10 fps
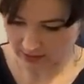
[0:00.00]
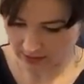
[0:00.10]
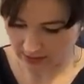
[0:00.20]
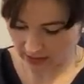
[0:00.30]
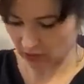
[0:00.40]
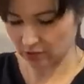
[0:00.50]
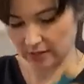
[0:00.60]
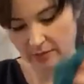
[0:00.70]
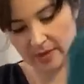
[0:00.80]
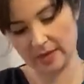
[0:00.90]

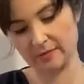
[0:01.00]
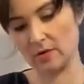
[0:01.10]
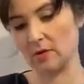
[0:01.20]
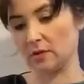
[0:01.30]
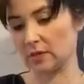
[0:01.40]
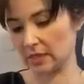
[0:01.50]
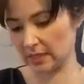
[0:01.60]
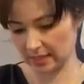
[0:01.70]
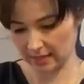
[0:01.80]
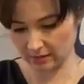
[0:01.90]
Essentially, we have got our
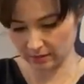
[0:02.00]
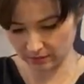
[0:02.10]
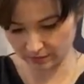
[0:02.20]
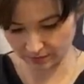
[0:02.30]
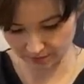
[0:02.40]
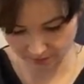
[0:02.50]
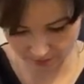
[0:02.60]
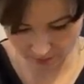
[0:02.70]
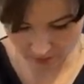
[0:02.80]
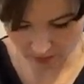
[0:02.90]
cowl
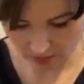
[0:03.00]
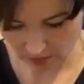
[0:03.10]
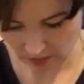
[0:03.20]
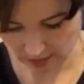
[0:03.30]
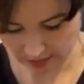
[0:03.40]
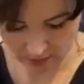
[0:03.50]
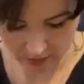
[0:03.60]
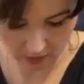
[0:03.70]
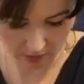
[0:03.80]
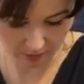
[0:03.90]
neck
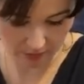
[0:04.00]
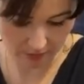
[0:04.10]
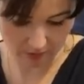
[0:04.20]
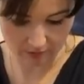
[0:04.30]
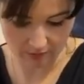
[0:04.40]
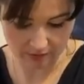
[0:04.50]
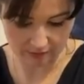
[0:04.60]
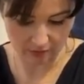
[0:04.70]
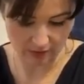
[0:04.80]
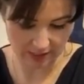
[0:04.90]
top we
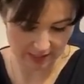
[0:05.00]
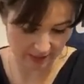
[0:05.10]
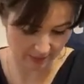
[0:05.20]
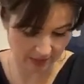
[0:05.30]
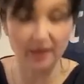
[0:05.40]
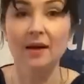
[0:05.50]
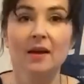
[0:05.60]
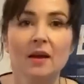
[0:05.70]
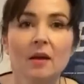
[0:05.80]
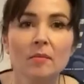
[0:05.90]
haven't got our hemming,
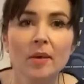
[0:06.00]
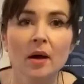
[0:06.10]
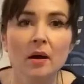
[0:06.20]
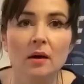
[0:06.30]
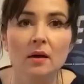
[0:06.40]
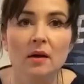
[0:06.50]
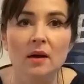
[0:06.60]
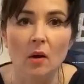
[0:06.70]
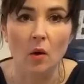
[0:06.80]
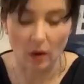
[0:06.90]
but
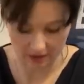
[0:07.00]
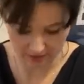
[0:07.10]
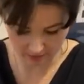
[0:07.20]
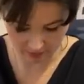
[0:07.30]
oh, I think